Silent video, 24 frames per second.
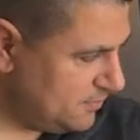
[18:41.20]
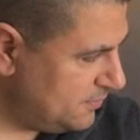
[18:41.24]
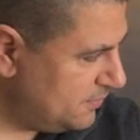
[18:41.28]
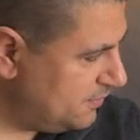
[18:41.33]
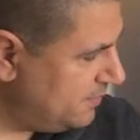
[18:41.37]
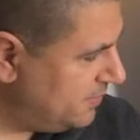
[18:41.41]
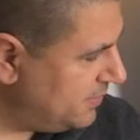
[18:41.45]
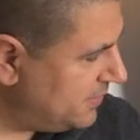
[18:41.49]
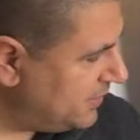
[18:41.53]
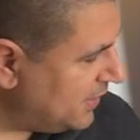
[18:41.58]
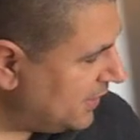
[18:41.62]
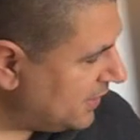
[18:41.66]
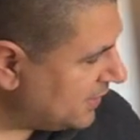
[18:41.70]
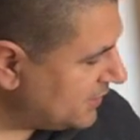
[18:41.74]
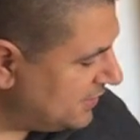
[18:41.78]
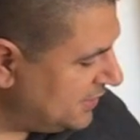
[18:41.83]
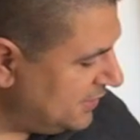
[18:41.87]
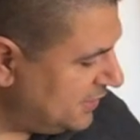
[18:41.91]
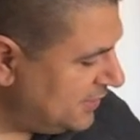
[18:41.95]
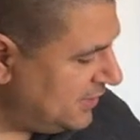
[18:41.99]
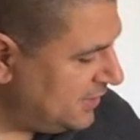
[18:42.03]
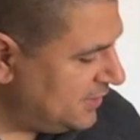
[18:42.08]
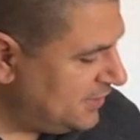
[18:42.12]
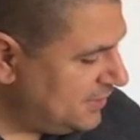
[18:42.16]
Plugged it
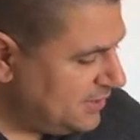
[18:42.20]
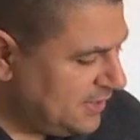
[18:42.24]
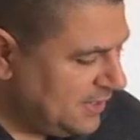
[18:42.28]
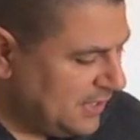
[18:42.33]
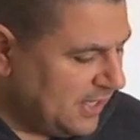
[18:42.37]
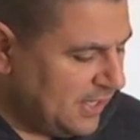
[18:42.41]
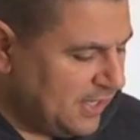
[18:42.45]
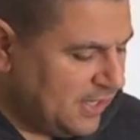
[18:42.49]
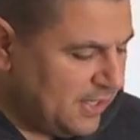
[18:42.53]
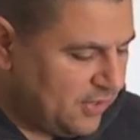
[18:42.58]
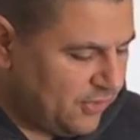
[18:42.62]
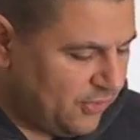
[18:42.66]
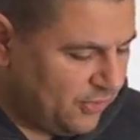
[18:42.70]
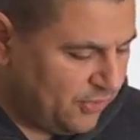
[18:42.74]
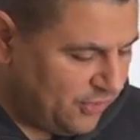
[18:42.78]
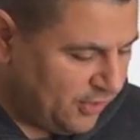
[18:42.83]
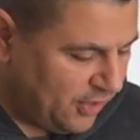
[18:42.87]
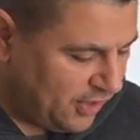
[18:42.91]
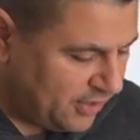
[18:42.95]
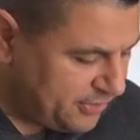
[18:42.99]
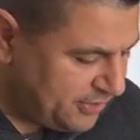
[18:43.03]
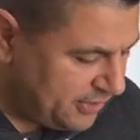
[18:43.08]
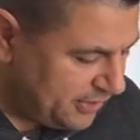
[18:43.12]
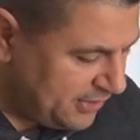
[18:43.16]
in,
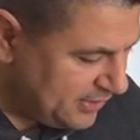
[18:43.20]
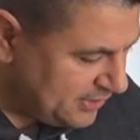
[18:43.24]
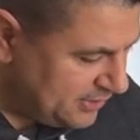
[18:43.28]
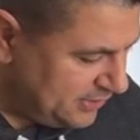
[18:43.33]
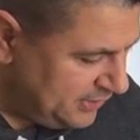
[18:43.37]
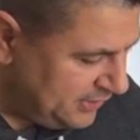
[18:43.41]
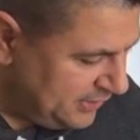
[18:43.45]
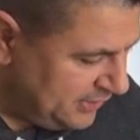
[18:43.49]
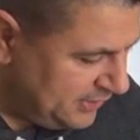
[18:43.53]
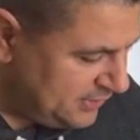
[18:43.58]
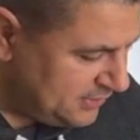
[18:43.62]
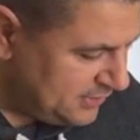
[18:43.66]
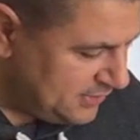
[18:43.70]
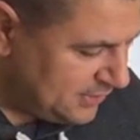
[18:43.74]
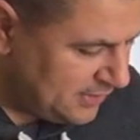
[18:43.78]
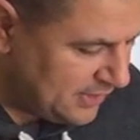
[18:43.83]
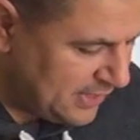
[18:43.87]
nothing cleaned.